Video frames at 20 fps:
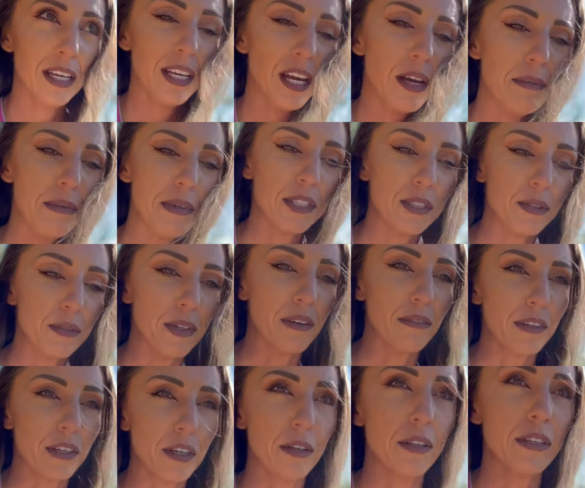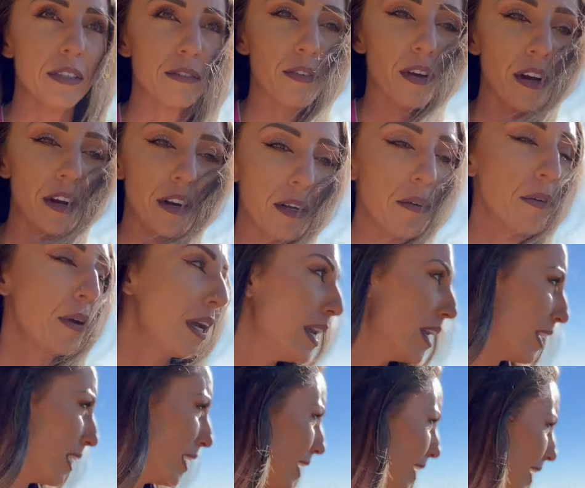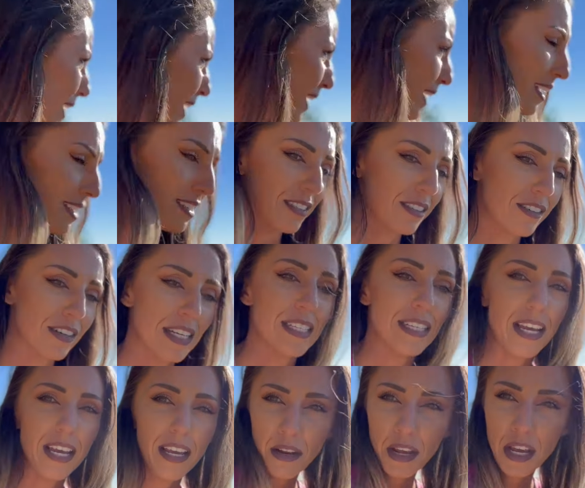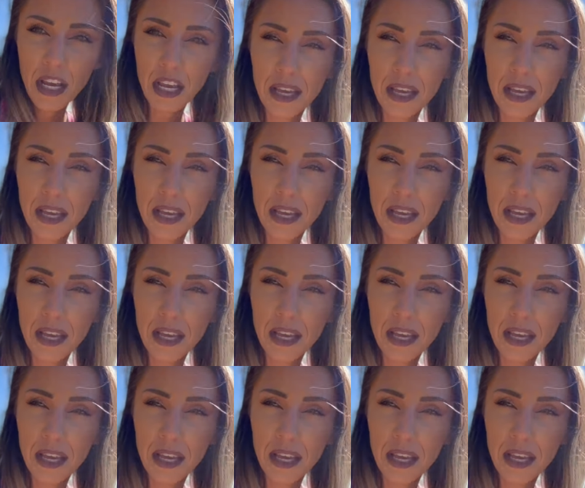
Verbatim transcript: I mean, she would never go this far anyway as a Great Dane,